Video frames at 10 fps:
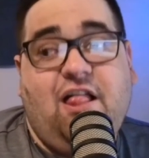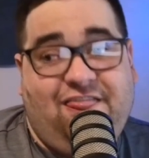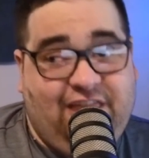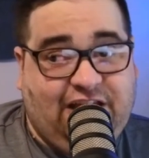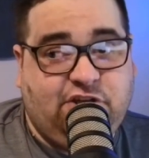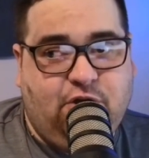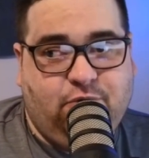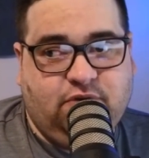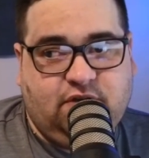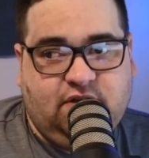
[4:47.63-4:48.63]
They
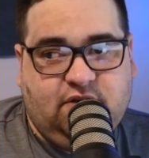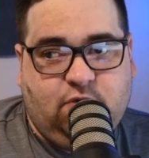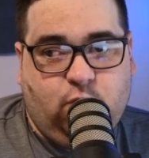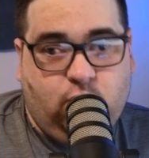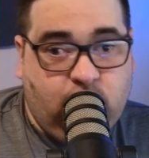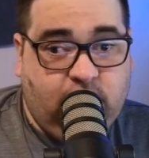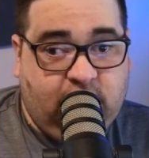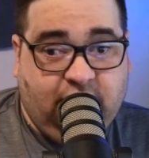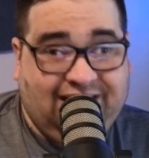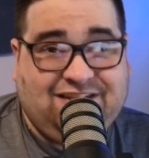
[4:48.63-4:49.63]
don't,
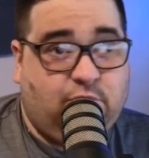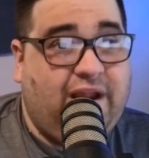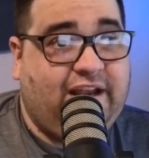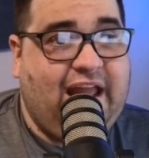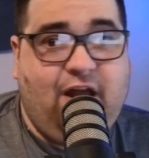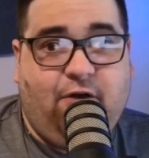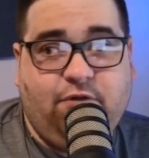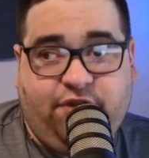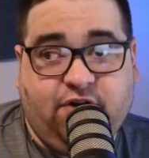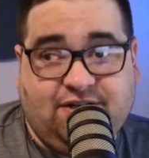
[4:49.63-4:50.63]
or at least right now,
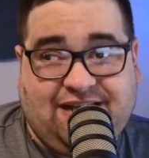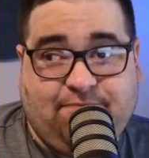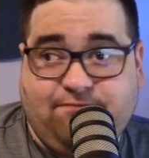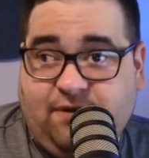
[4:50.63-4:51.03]
there is a